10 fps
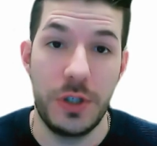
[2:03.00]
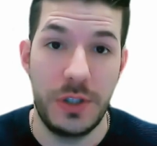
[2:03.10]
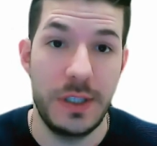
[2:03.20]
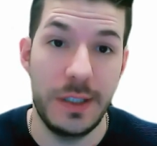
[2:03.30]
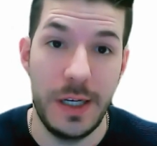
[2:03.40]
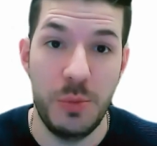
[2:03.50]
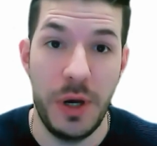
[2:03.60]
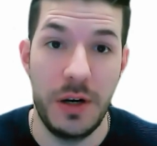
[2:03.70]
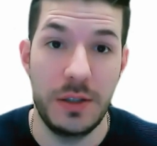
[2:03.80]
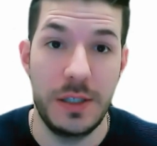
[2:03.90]
just a delay
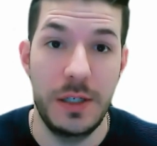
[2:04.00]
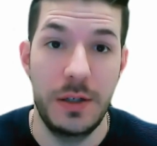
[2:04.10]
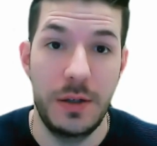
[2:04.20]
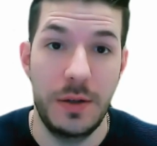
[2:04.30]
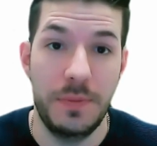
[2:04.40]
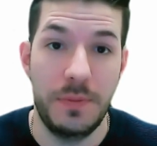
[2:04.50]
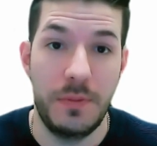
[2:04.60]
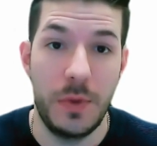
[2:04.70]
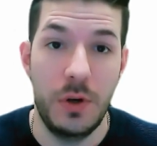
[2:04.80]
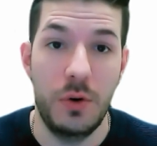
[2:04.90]
penalty,
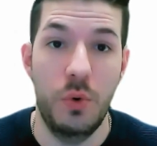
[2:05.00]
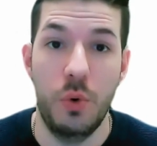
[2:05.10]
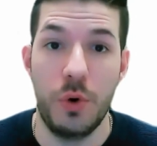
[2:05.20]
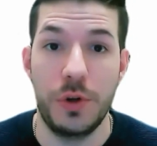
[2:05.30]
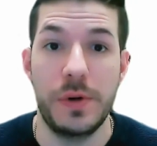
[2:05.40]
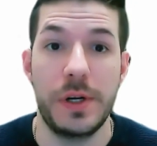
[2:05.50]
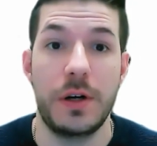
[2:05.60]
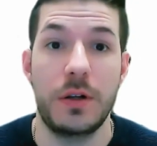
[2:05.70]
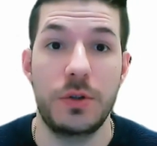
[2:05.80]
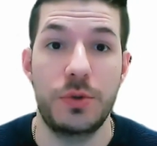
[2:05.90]
or you can
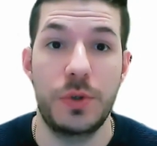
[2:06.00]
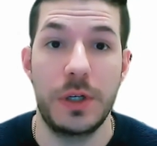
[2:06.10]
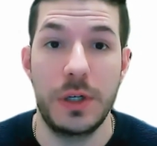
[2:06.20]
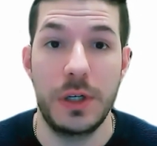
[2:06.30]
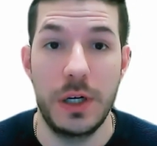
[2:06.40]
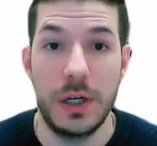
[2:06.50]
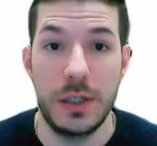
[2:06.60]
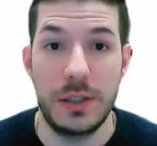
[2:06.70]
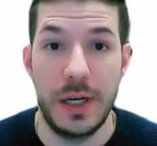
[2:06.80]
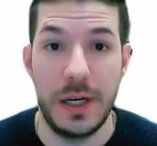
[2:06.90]
include
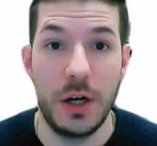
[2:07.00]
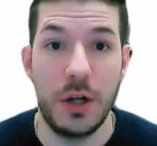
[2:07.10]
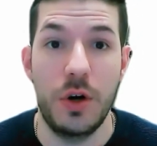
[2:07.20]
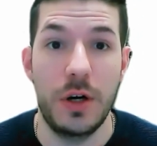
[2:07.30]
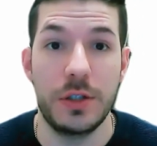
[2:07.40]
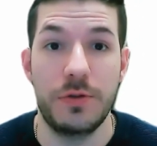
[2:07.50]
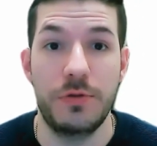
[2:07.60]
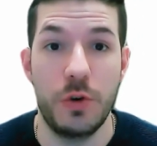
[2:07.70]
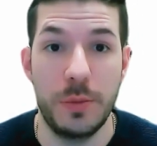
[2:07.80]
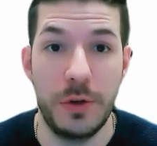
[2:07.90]
a second
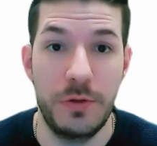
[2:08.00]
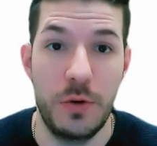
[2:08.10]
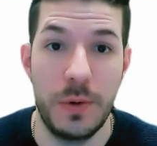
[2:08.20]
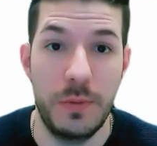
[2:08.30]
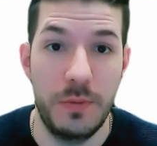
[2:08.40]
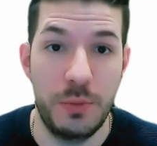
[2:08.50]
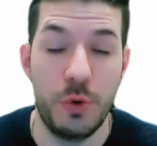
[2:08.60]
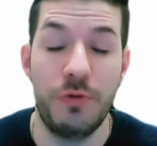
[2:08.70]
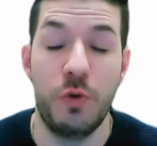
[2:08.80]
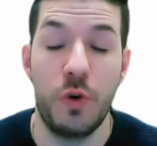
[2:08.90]
clause for the
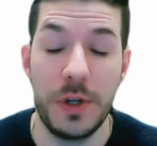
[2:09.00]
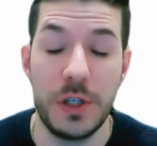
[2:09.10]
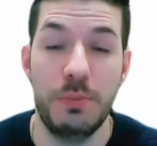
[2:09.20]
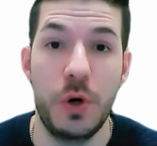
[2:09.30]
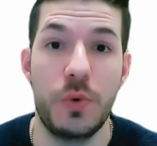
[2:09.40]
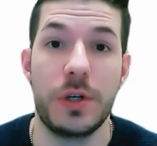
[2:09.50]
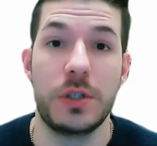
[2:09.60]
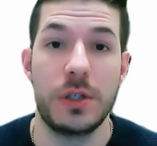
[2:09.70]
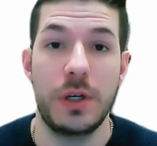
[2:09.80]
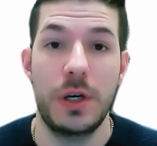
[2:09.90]
performance
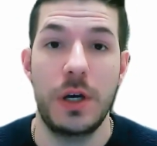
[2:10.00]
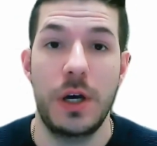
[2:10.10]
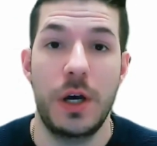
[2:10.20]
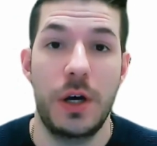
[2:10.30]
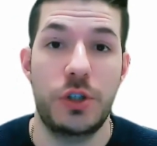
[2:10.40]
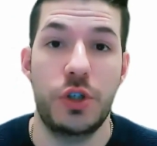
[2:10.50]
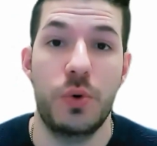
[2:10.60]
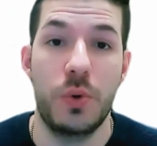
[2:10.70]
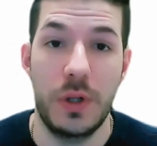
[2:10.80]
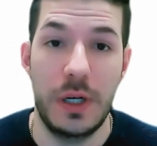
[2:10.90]
bonus.
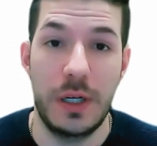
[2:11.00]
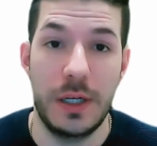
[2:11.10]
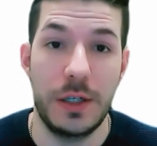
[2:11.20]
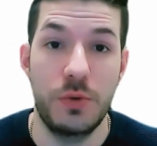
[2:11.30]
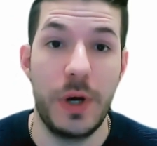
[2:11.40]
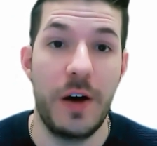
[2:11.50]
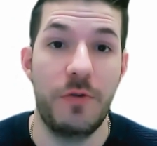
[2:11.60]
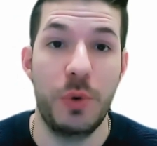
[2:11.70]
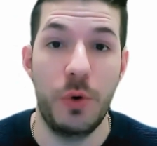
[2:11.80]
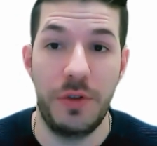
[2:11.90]
So you
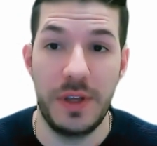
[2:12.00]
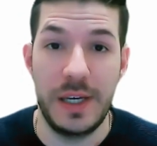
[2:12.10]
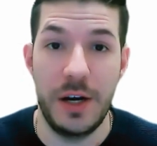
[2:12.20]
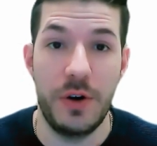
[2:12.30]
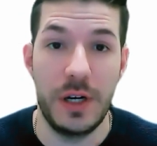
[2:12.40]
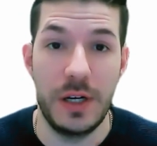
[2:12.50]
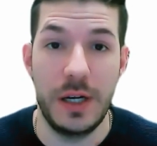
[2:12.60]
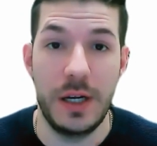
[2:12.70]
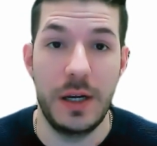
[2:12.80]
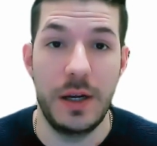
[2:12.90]
have both the carrot
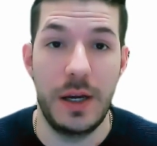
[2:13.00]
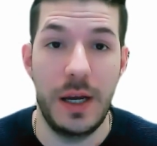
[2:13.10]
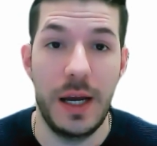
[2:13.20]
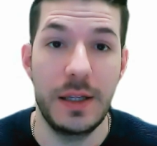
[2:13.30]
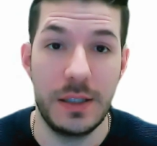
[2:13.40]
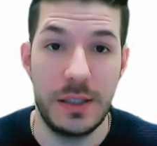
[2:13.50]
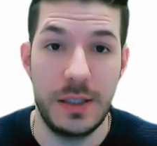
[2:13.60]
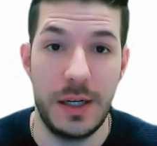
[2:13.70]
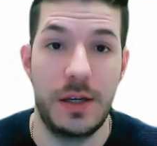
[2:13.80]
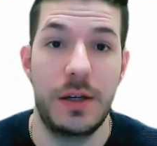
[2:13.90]
and the
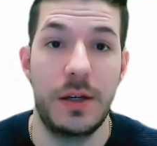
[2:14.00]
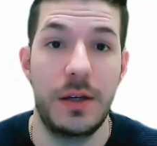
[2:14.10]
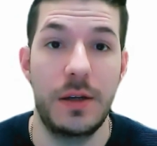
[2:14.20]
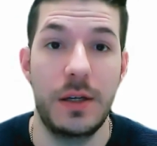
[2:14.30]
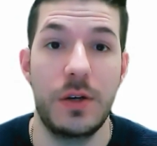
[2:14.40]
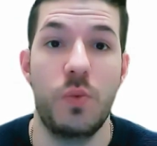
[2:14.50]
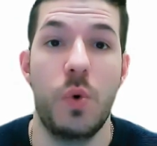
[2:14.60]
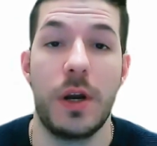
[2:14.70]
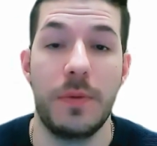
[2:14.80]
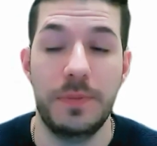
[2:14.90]
stick in
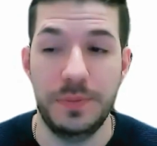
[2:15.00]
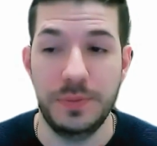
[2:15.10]
one.